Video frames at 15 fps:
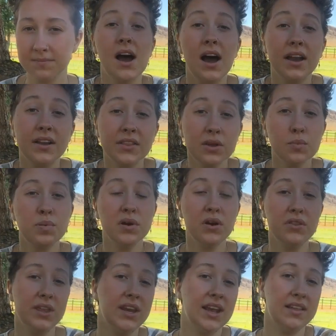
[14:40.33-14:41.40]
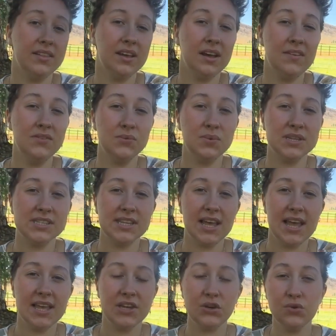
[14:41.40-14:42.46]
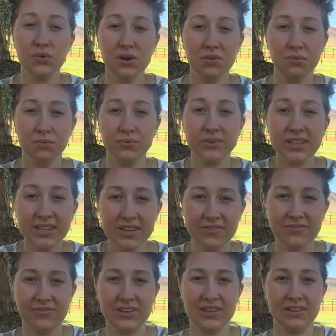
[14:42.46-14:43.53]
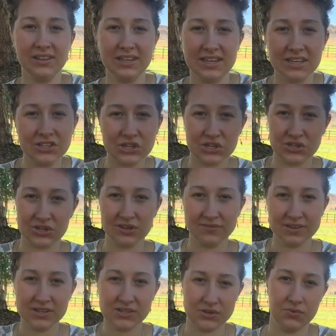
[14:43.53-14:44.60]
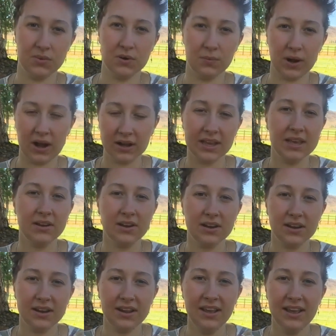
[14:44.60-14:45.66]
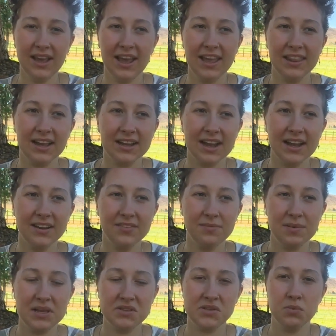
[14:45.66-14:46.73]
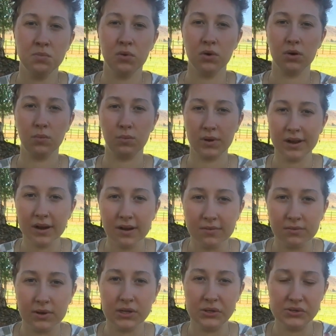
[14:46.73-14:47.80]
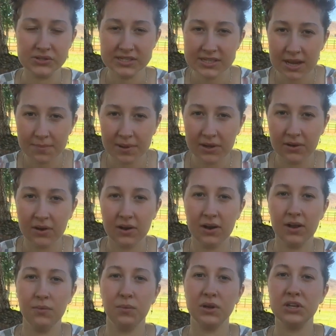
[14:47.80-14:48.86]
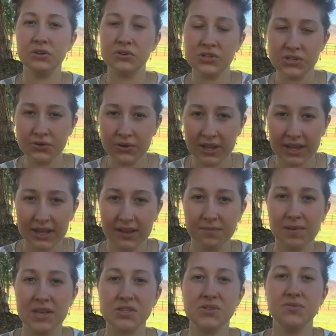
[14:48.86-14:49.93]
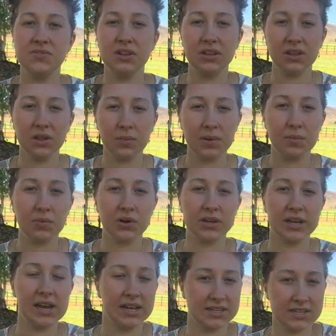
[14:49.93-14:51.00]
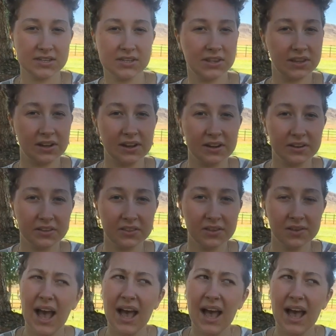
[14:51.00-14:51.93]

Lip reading: Another pro that I loved was that you could really feel each surface you were walking on, and that kind of makes you more aware of what you're stepping on, what you're doing, and makes you feel a little bit more connected to the earth.